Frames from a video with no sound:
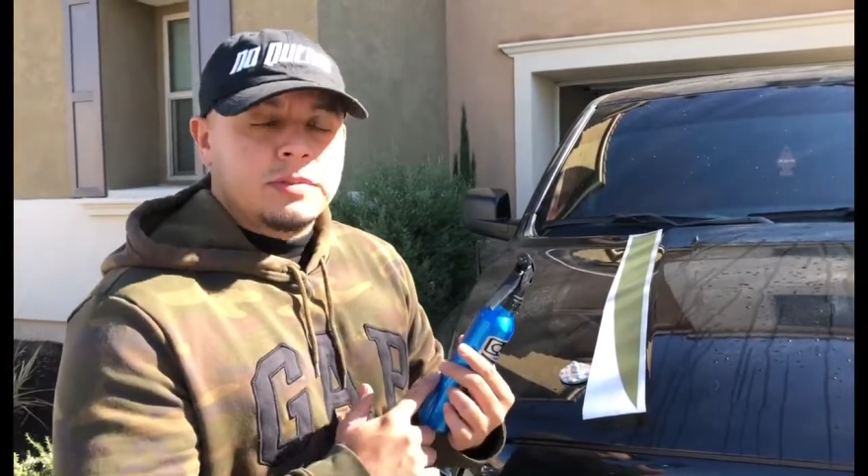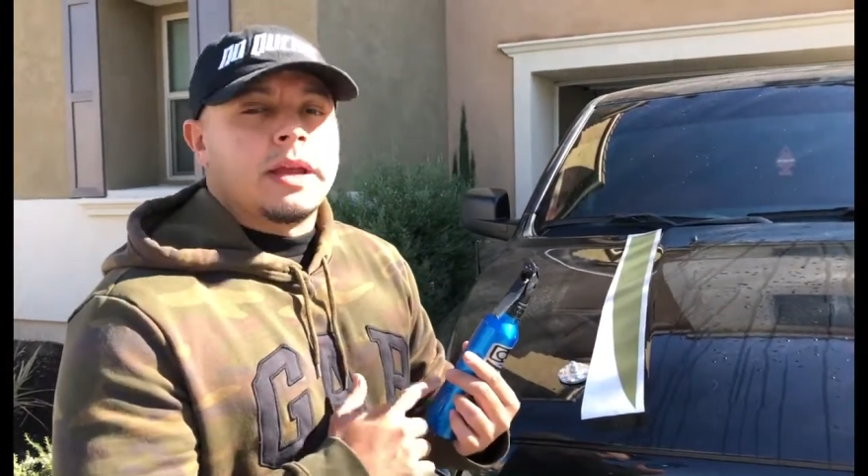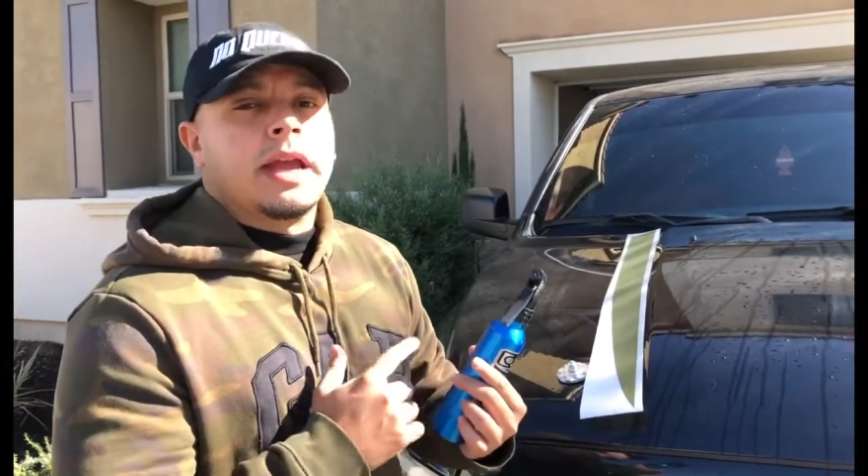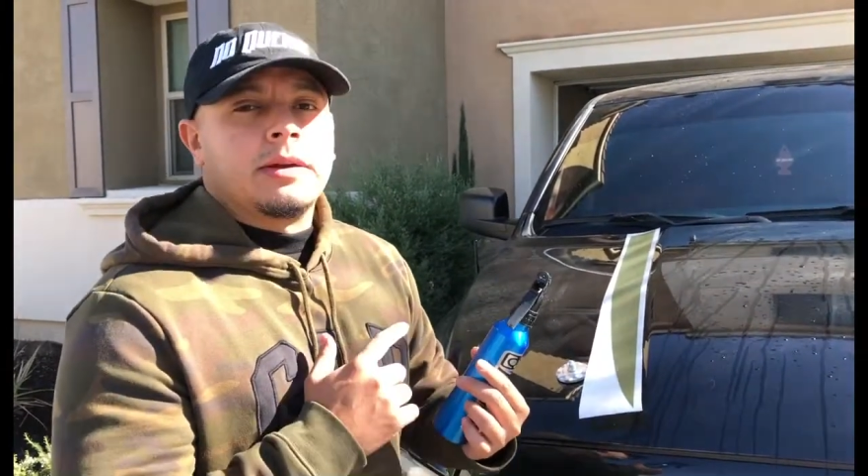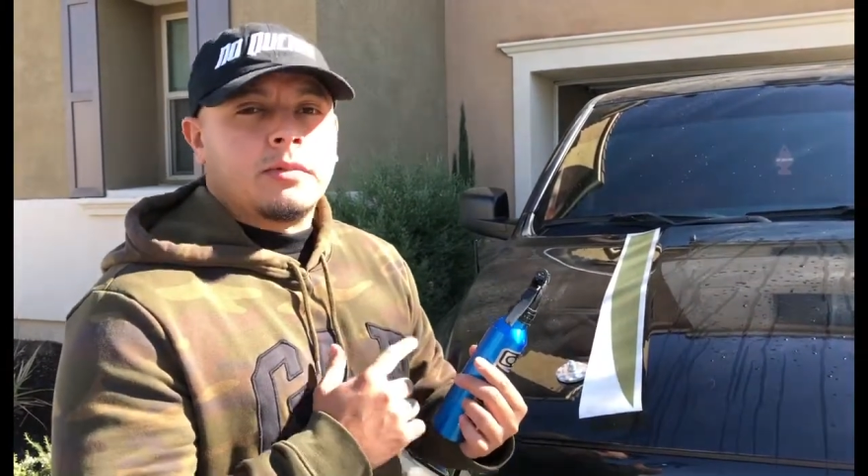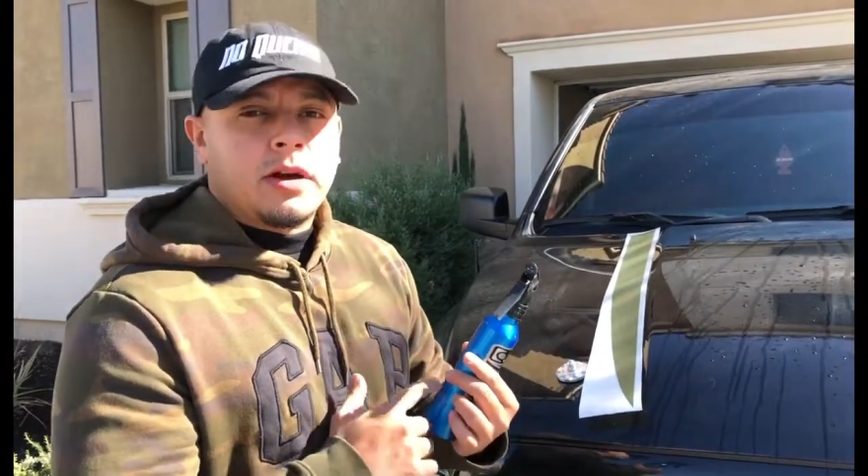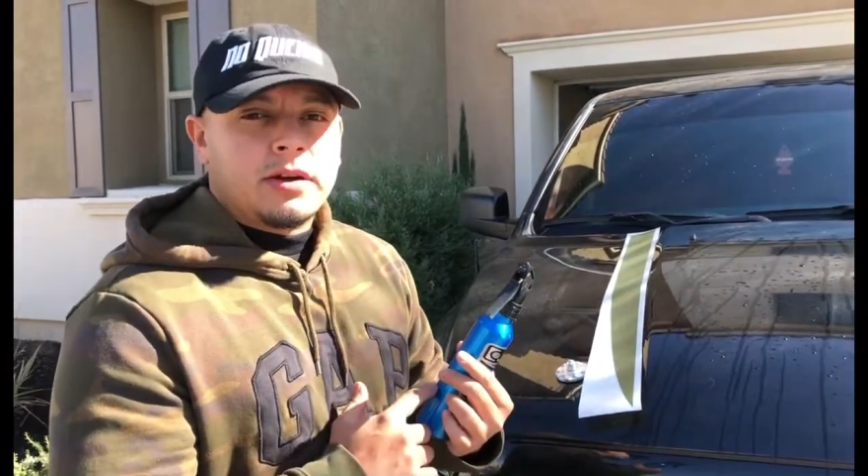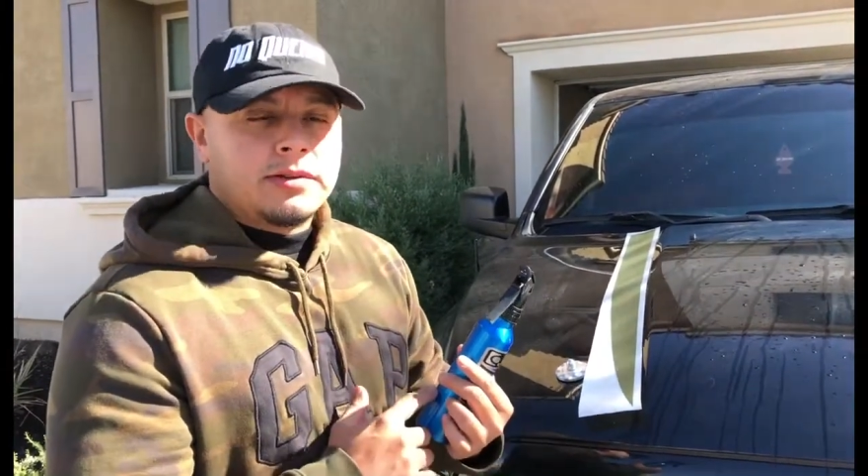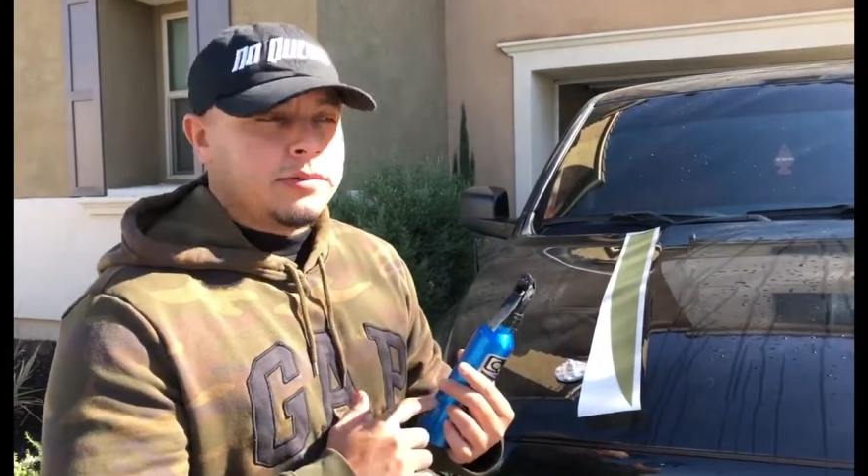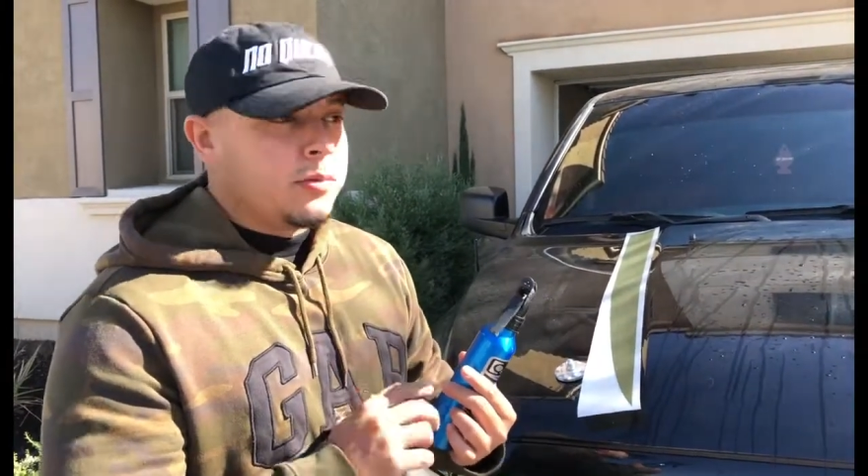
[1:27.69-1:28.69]
and
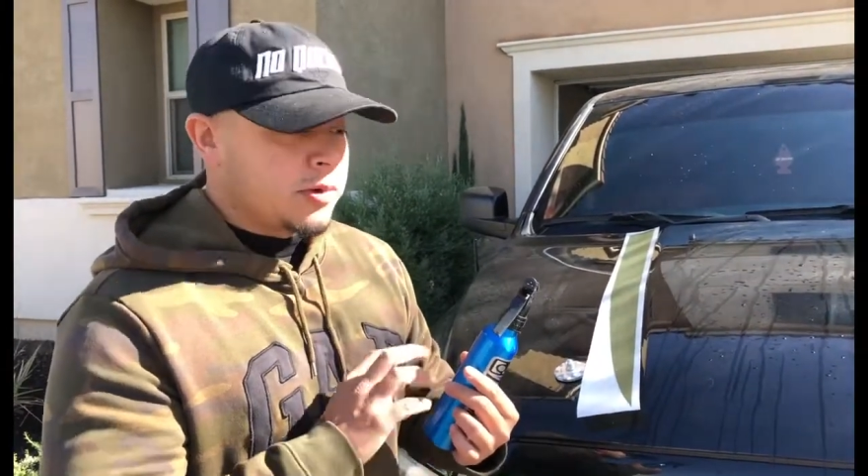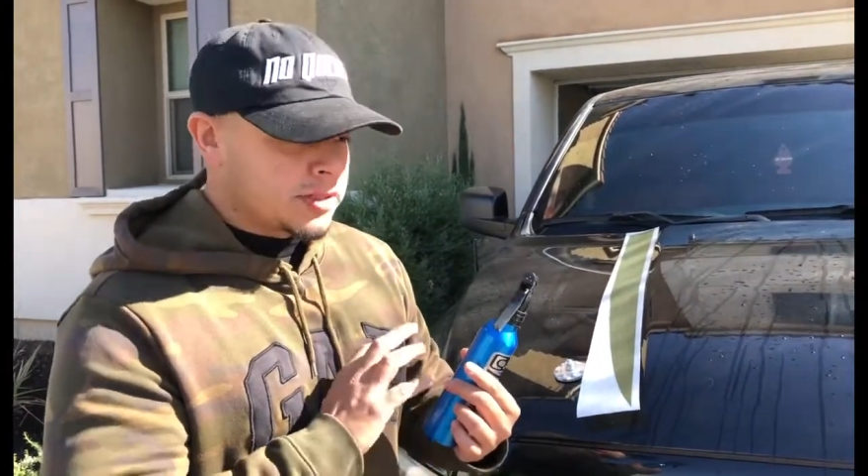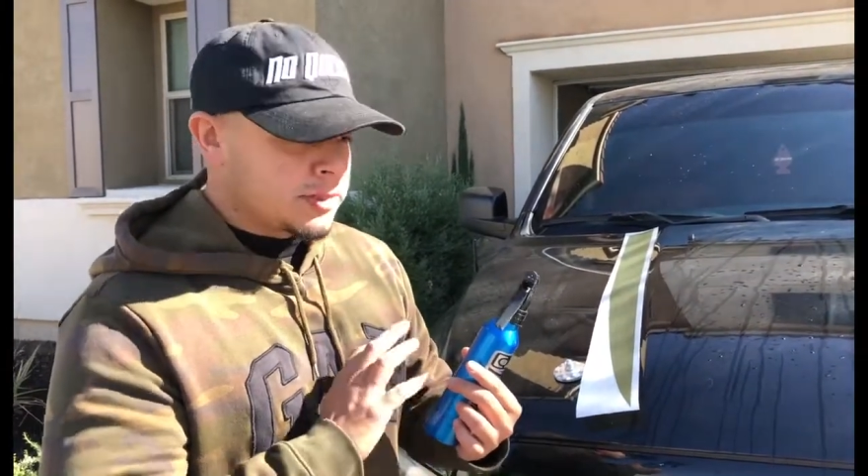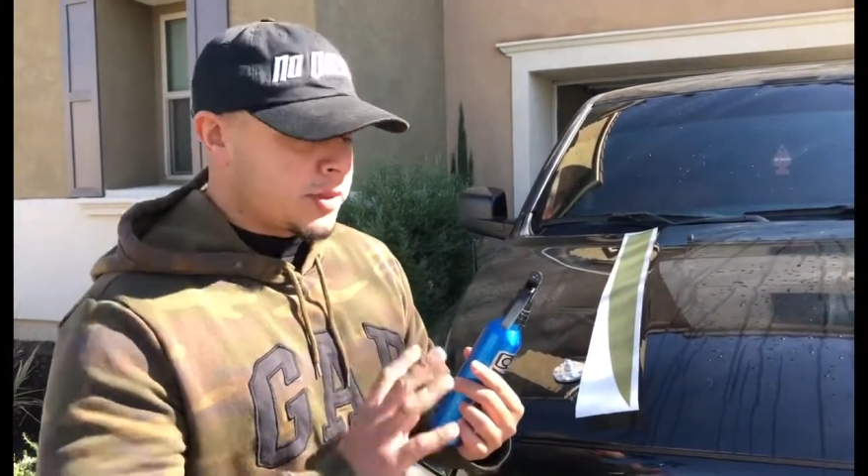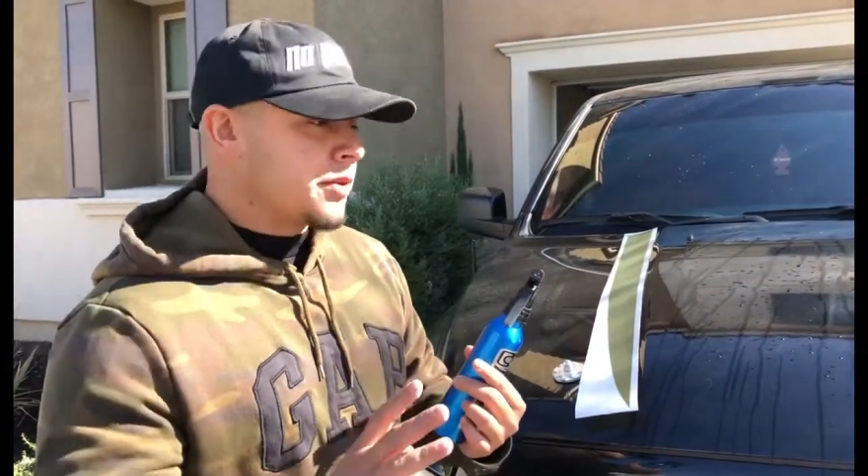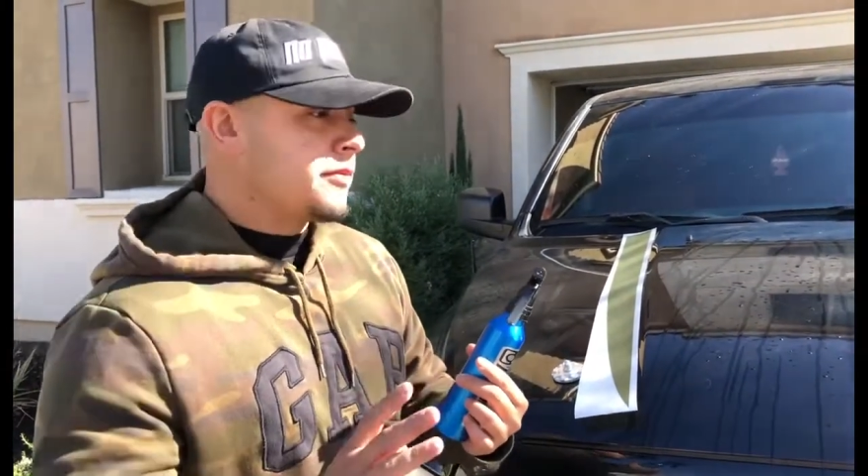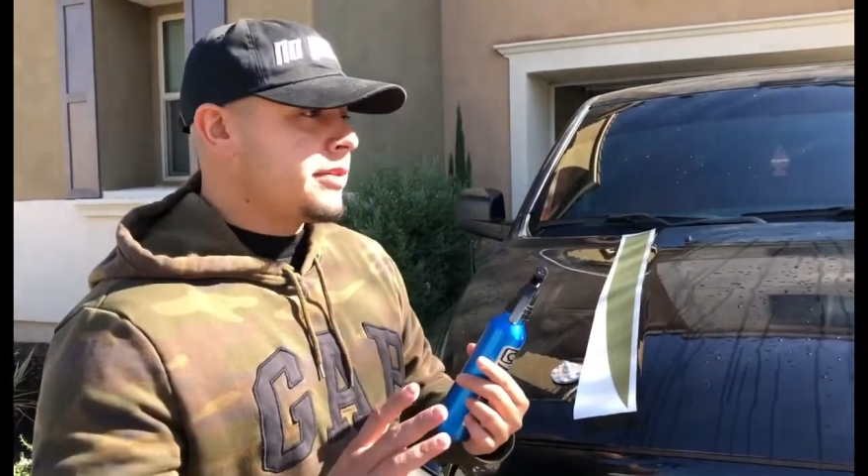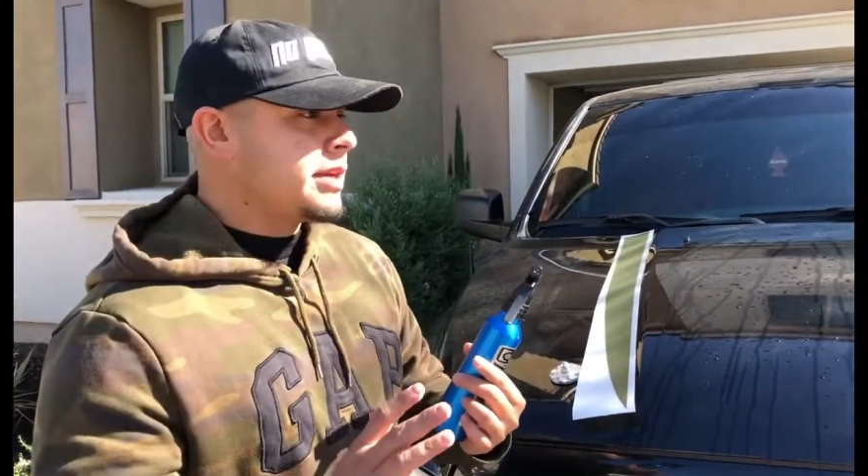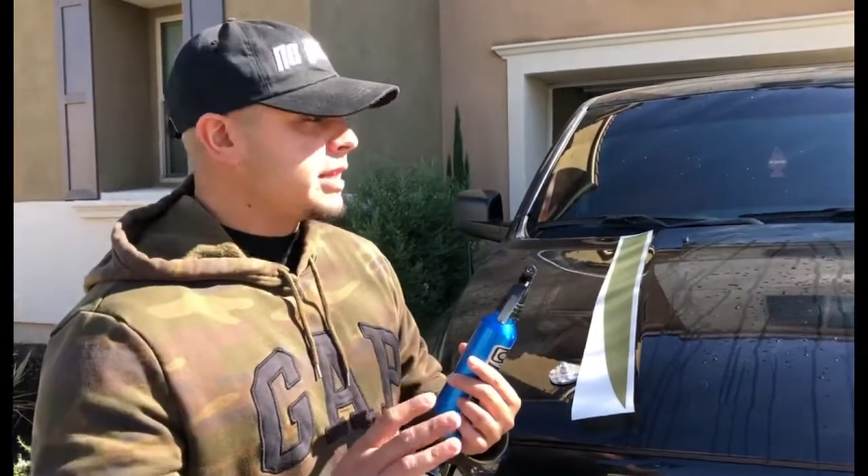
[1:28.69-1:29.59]
water works perfect.